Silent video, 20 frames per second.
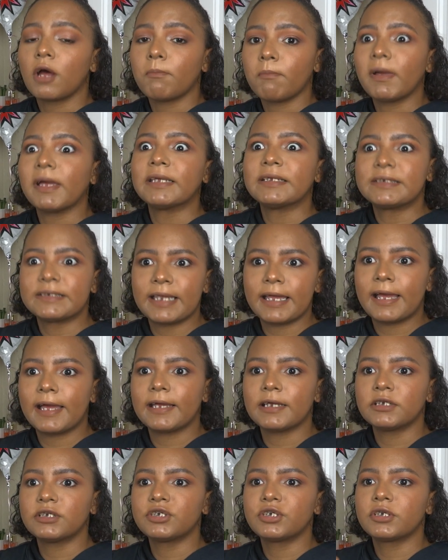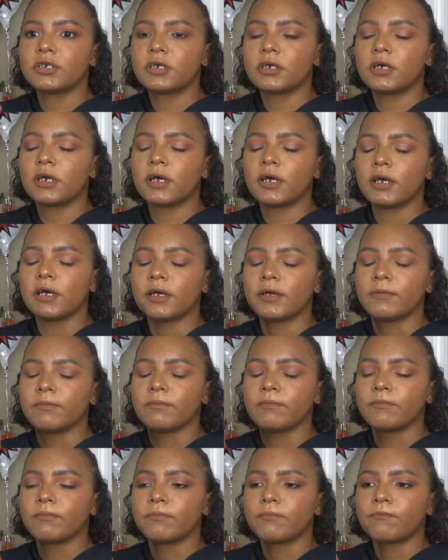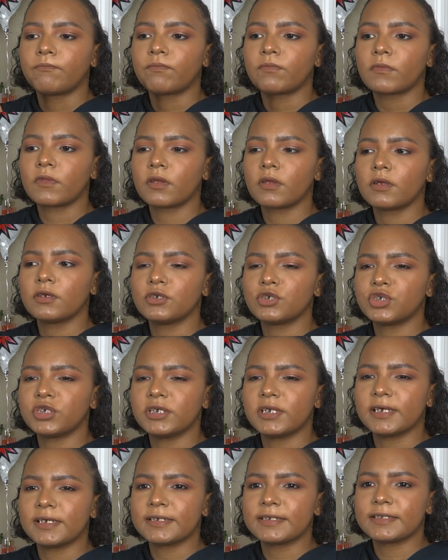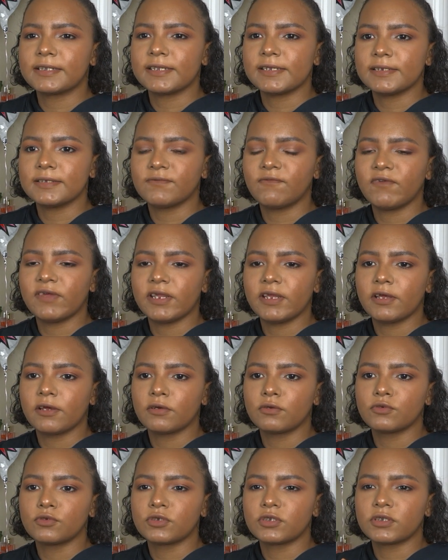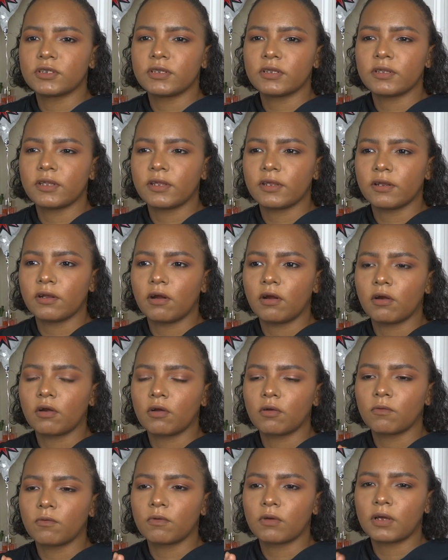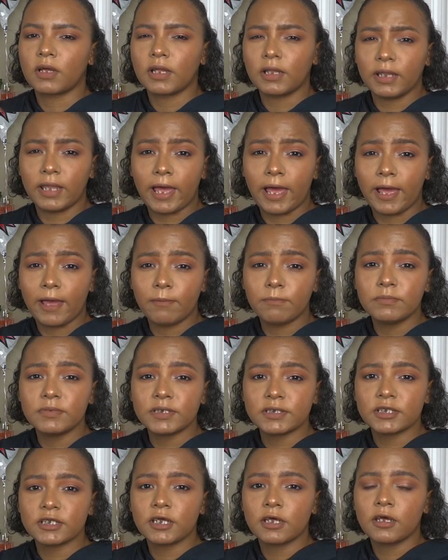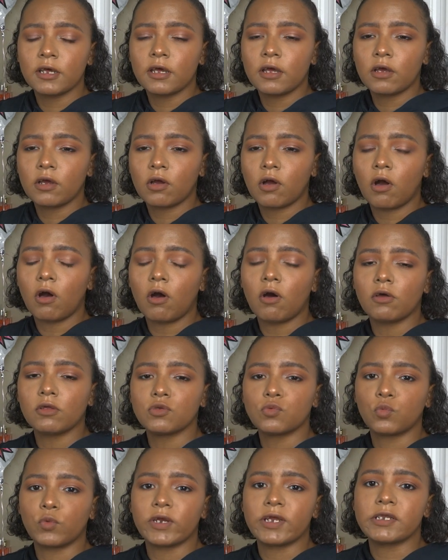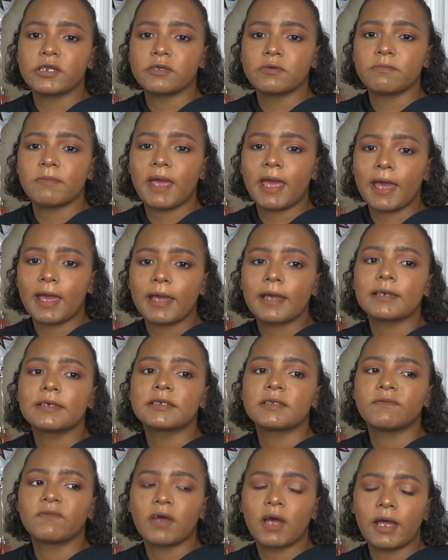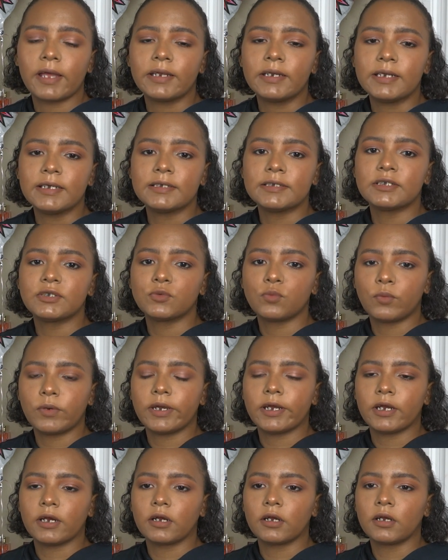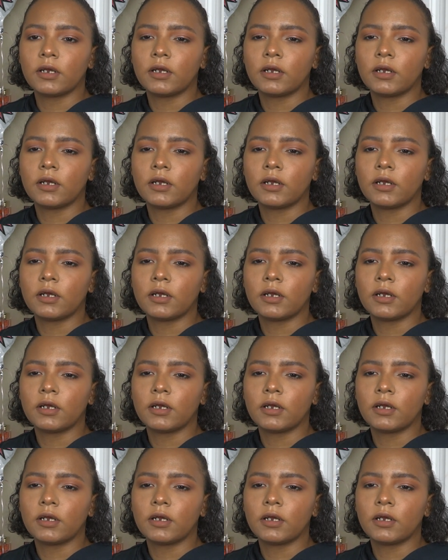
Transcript: my stash, um, she does these videos that are collabs called Random Acts of Kindness where